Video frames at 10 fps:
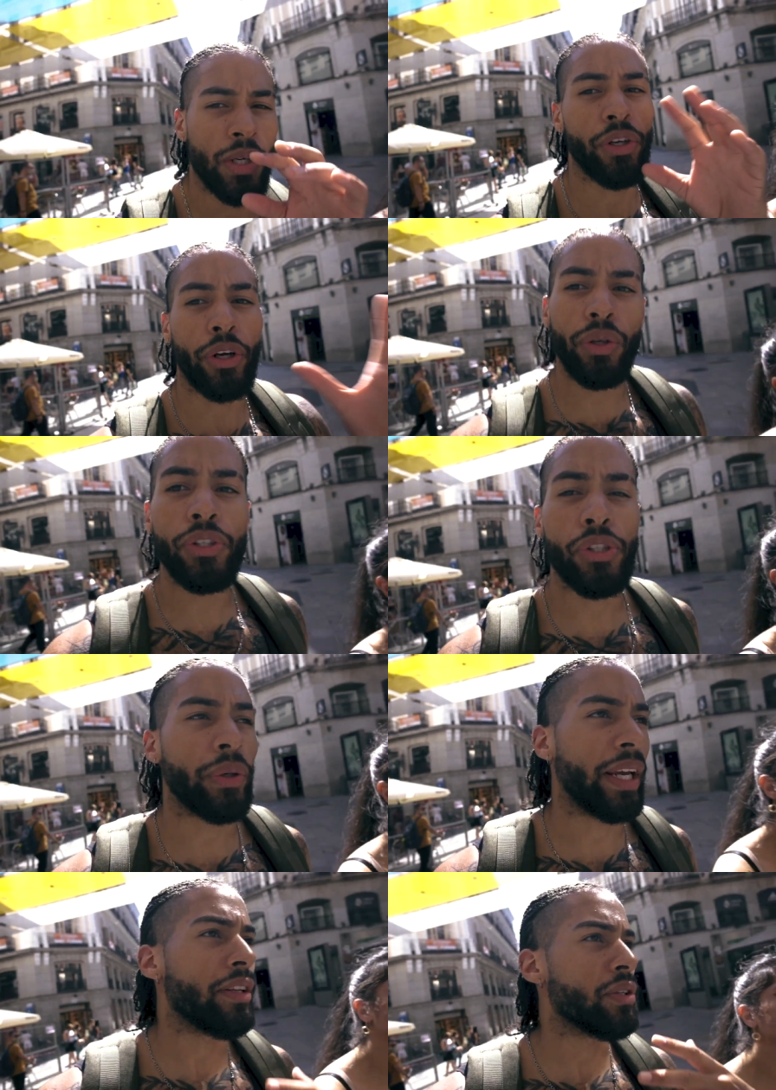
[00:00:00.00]
the culture,
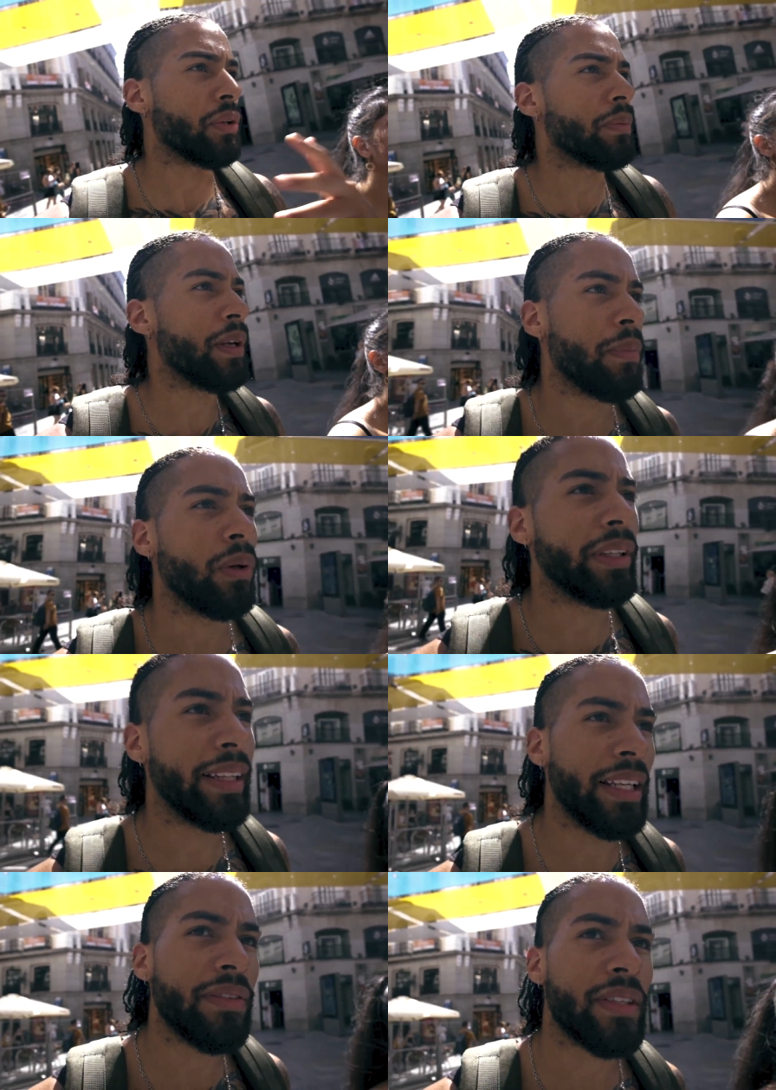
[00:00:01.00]
getting to know people that
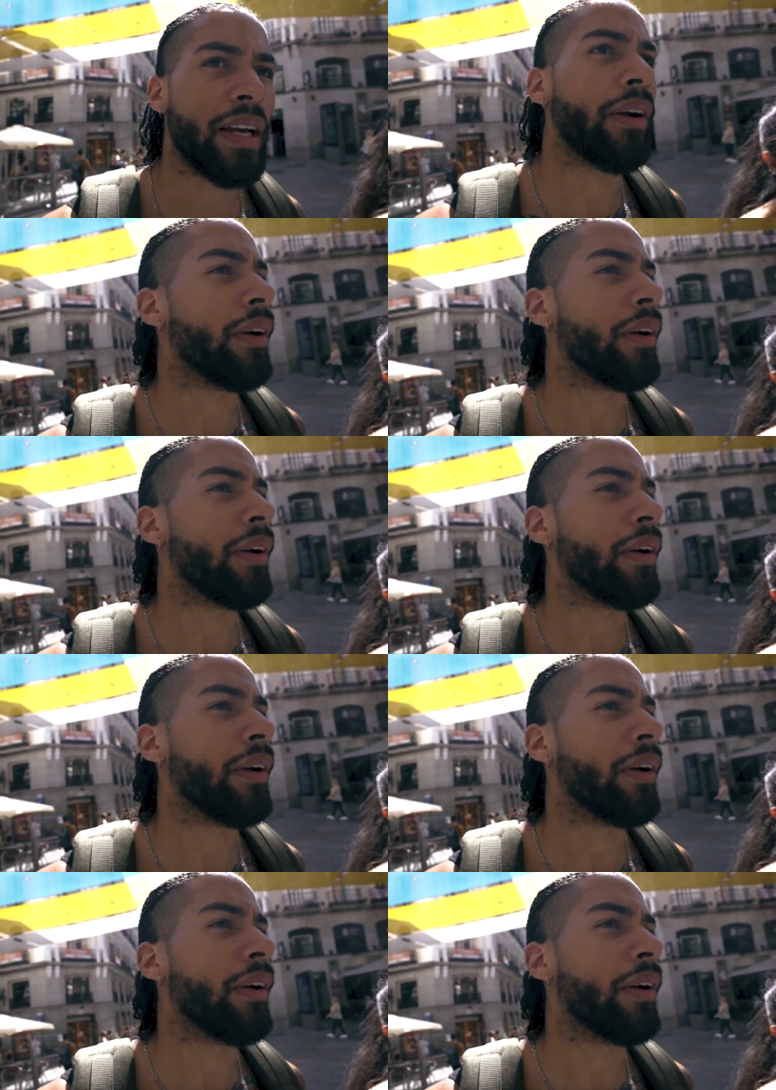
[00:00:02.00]
lives there.